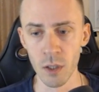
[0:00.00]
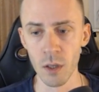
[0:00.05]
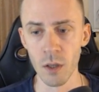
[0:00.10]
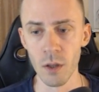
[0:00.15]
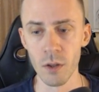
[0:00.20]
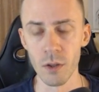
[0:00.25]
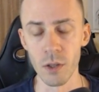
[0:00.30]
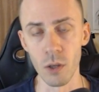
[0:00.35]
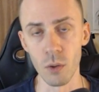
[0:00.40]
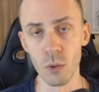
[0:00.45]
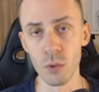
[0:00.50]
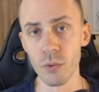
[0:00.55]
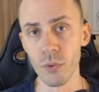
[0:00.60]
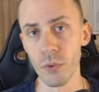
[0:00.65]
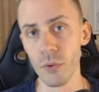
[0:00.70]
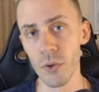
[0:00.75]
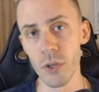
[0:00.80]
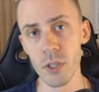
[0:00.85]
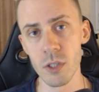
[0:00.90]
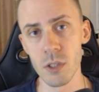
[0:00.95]
The only
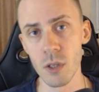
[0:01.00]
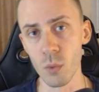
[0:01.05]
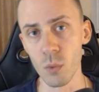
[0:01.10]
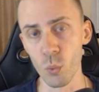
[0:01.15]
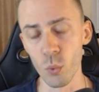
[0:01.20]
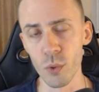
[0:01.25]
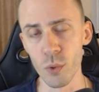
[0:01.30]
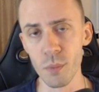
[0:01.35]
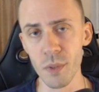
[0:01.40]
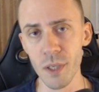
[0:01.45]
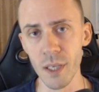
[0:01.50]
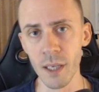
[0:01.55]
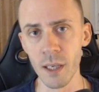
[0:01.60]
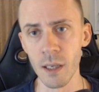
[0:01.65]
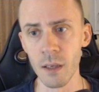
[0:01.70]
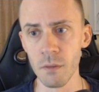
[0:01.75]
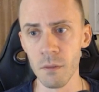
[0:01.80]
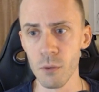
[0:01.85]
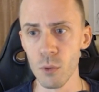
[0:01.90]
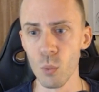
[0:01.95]
reason would be
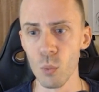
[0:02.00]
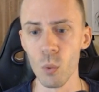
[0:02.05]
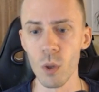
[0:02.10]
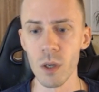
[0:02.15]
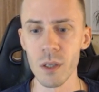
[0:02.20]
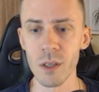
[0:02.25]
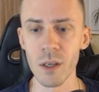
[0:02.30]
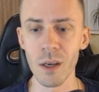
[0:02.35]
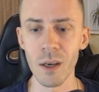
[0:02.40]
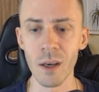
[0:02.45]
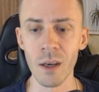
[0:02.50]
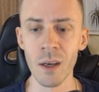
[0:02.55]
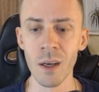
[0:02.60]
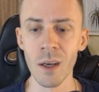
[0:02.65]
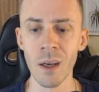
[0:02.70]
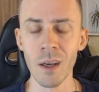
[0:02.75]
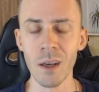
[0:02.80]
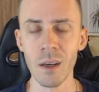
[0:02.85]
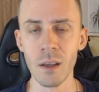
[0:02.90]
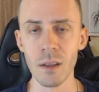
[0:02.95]
if you wanna
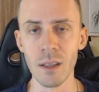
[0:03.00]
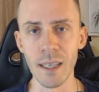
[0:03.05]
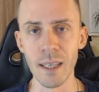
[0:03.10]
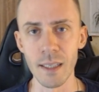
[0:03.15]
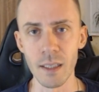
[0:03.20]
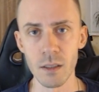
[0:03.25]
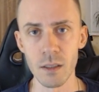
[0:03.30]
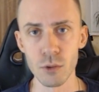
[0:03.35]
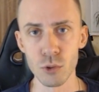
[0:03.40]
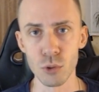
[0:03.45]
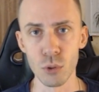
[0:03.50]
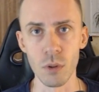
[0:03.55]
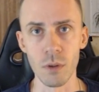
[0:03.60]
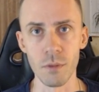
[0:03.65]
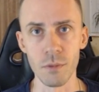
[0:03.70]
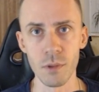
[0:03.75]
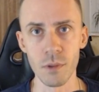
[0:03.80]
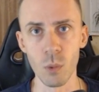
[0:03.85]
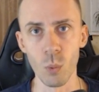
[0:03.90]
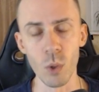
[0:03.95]
like sort
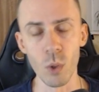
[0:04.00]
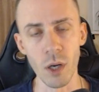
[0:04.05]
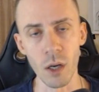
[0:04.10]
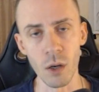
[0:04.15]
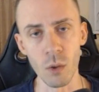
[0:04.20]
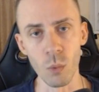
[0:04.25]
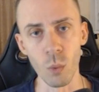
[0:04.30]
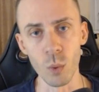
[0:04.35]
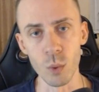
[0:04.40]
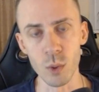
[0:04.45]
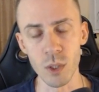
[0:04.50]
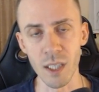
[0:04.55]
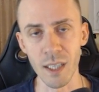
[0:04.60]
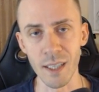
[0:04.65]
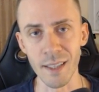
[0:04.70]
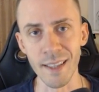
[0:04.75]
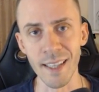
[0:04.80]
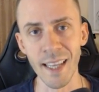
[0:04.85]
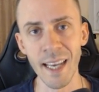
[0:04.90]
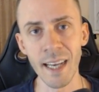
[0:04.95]
of quote unquote
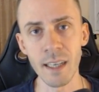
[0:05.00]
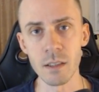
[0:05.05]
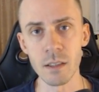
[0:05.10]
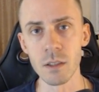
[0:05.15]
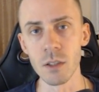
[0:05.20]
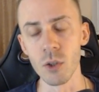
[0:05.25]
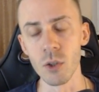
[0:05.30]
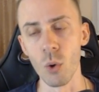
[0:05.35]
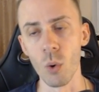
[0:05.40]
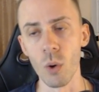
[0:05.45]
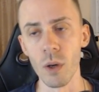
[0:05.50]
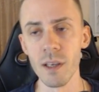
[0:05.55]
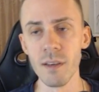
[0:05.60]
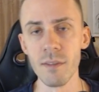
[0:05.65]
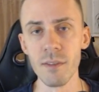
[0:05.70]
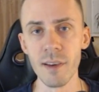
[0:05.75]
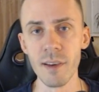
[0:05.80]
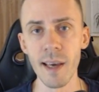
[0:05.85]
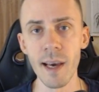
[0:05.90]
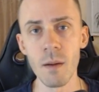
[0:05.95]
connect your
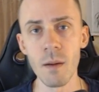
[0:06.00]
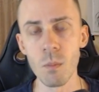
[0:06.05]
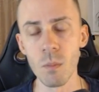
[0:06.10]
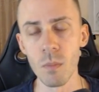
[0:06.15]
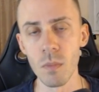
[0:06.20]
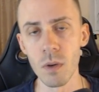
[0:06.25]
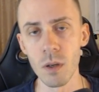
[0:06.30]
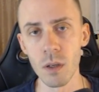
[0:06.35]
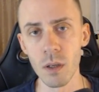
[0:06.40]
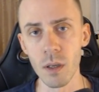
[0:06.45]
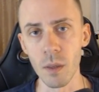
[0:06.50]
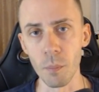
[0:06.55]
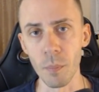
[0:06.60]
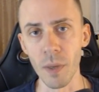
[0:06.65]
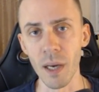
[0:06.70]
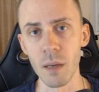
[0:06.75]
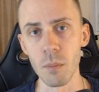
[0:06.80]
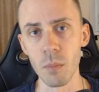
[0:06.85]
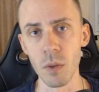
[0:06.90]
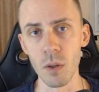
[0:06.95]
EVM
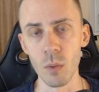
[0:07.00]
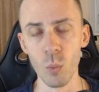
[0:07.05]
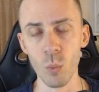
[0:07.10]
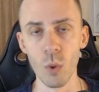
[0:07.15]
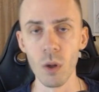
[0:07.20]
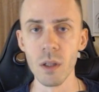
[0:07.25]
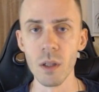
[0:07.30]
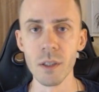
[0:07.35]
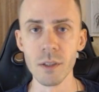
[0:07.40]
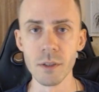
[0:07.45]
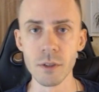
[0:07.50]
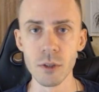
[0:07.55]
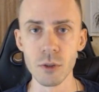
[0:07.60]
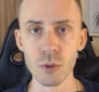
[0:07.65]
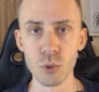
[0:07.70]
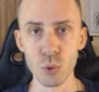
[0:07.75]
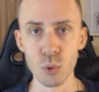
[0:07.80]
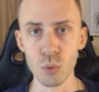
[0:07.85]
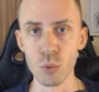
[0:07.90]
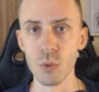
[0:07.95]
compatible wallet
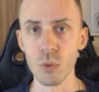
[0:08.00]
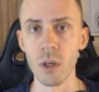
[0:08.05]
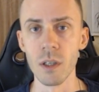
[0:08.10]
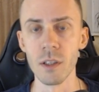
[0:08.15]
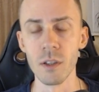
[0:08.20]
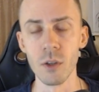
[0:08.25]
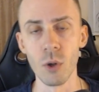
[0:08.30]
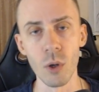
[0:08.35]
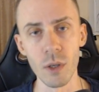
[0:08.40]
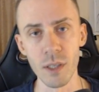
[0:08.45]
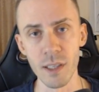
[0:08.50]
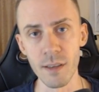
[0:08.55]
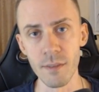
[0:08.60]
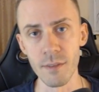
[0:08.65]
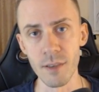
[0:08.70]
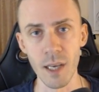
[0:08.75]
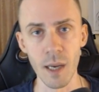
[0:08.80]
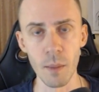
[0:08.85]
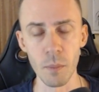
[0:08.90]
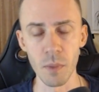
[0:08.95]
to a
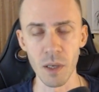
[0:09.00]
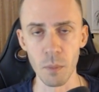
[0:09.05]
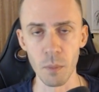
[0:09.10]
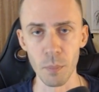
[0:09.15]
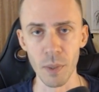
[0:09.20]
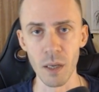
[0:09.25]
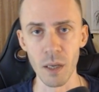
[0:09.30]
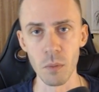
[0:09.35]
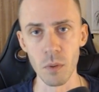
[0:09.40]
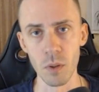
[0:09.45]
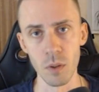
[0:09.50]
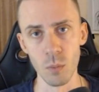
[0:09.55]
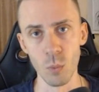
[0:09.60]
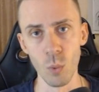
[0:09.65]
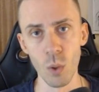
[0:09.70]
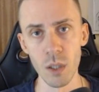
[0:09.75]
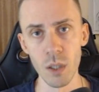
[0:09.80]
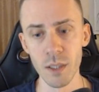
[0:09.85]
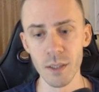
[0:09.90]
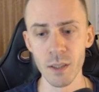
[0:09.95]
non-EVM compatible
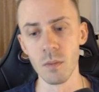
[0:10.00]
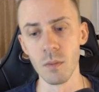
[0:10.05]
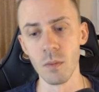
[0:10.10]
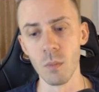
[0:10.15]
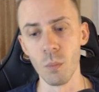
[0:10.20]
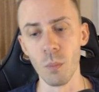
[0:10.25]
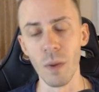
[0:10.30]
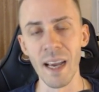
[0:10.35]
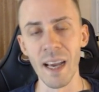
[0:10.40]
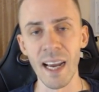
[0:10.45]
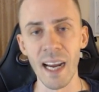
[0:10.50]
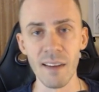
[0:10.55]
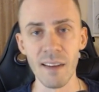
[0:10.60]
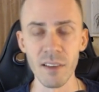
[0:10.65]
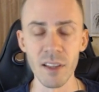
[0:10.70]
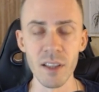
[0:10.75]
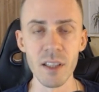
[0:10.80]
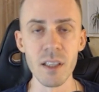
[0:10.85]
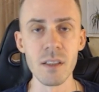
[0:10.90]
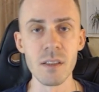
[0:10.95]
wallet by
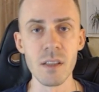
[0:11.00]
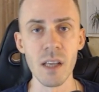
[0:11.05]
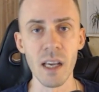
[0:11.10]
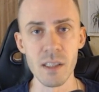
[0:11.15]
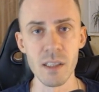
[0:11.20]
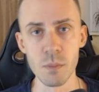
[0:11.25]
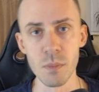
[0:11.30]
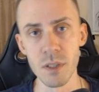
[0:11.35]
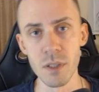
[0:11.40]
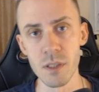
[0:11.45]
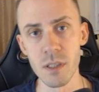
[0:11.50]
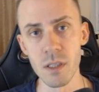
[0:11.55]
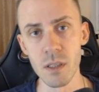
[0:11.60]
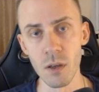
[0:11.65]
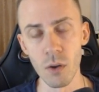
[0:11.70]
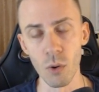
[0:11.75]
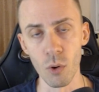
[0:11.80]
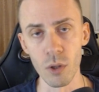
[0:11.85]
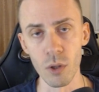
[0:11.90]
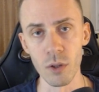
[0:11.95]
having this SBT
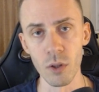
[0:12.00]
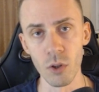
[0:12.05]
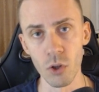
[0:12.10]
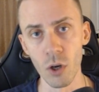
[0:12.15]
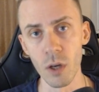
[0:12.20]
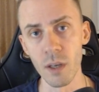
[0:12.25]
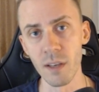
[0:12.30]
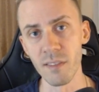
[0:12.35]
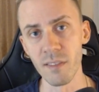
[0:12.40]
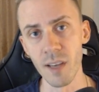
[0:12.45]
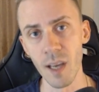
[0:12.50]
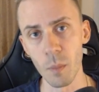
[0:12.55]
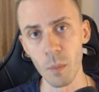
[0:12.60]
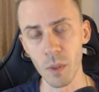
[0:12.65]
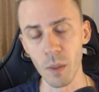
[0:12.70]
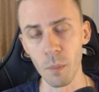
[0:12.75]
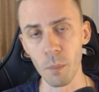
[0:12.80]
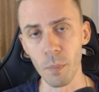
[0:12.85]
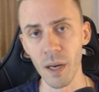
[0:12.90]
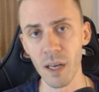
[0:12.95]
on non-EVM
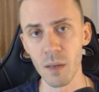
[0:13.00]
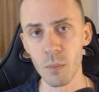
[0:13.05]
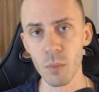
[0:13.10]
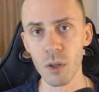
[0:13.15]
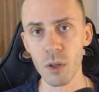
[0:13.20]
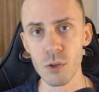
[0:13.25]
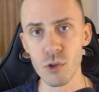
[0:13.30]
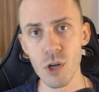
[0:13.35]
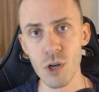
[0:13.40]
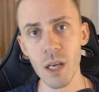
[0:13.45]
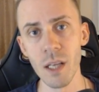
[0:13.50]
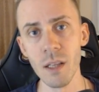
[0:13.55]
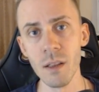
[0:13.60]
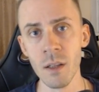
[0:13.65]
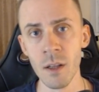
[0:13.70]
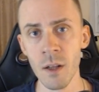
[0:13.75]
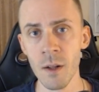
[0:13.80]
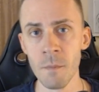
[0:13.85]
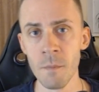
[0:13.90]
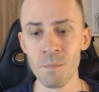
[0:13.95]
compatible chain
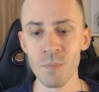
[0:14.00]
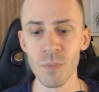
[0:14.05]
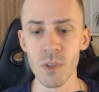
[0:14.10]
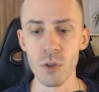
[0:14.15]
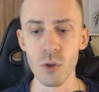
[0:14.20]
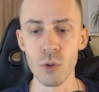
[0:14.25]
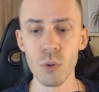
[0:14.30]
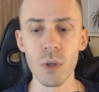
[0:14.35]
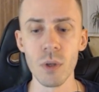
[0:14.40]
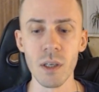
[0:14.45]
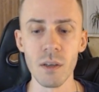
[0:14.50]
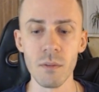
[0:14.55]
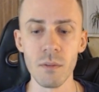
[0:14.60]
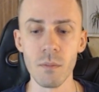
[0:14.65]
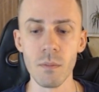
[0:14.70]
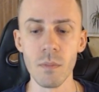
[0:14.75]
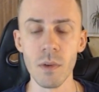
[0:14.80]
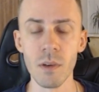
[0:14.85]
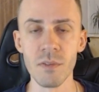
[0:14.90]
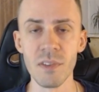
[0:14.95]
you can
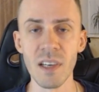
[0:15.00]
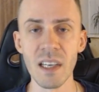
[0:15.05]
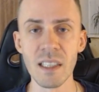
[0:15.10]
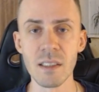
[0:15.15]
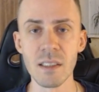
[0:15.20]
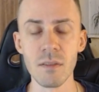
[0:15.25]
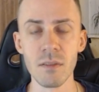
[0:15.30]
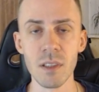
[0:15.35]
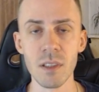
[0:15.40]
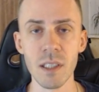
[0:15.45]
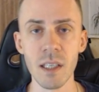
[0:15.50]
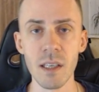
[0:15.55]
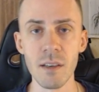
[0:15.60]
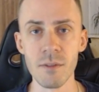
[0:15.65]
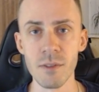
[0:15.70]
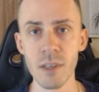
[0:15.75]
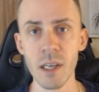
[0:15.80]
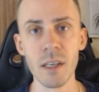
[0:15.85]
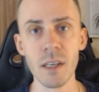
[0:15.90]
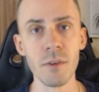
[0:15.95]
effectively
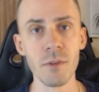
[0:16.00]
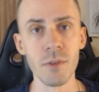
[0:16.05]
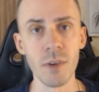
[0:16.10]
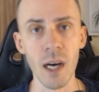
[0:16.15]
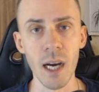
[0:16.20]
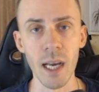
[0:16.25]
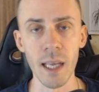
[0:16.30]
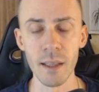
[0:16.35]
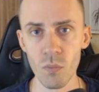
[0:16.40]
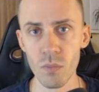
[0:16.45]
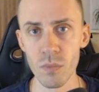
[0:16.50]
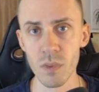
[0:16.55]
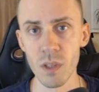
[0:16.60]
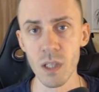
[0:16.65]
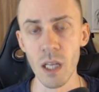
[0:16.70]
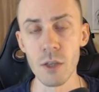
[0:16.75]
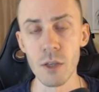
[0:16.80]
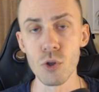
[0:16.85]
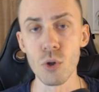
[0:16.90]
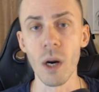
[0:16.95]
verify
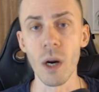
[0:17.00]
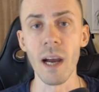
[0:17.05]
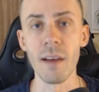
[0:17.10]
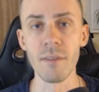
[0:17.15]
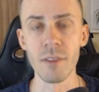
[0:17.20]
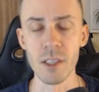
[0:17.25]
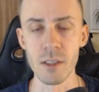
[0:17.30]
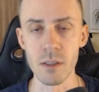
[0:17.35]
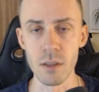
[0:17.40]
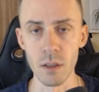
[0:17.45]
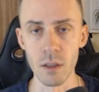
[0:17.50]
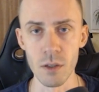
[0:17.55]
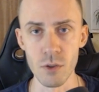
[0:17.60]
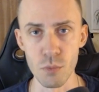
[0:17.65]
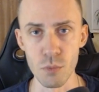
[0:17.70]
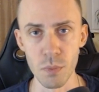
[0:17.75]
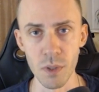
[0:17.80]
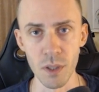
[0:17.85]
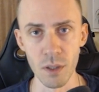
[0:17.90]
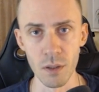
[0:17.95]
that you have this
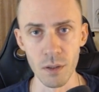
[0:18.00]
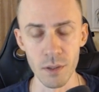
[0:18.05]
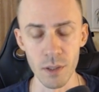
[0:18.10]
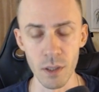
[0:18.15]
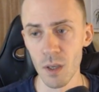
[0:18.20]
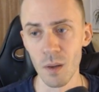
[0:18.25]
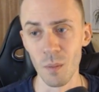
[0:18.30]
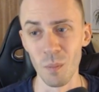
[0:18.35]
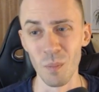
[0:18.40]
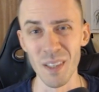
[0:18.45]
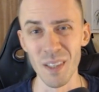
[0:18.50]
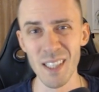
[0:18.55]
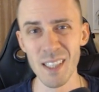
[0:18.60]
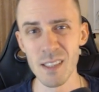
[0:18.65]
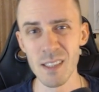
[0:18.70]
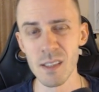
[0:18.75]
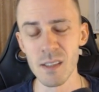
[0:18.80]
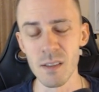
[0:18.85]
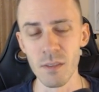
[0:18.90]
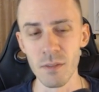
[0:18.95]
eligibility. But
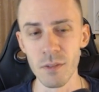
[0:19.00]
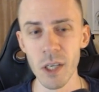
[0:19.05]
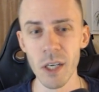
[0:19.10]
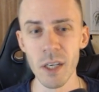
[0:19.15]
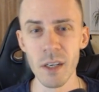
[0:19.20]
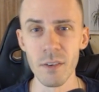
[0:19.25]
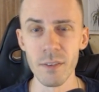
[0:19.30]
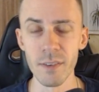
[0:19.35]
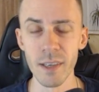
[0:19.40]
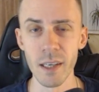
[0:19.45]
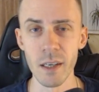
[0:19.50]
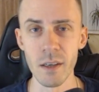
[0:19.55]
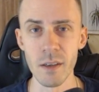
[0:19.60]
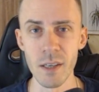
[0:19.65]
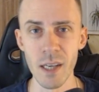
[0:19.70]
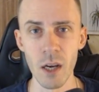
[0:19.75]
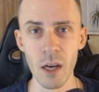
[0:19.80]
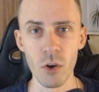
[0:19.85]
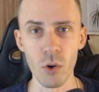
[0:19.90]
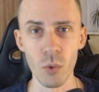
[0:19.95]
this is a very, very
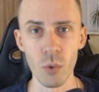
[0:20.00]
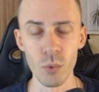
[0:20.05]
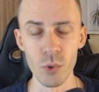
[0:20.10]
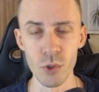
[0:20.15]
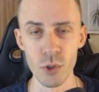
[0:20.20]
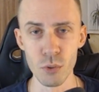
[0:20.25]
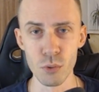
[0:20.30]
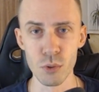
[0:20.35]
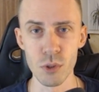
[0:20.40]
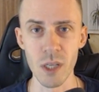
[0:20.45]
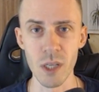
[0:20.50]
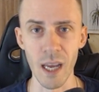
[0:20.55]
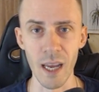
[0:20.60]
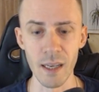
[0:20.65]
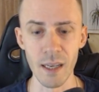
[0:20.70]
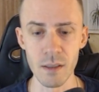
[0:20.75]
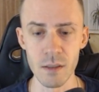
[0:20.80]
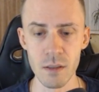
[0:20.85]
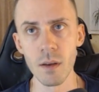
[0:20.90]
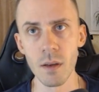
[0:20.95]
narrow use
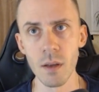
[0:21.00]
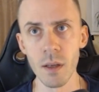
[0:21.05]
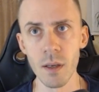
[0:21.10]
case.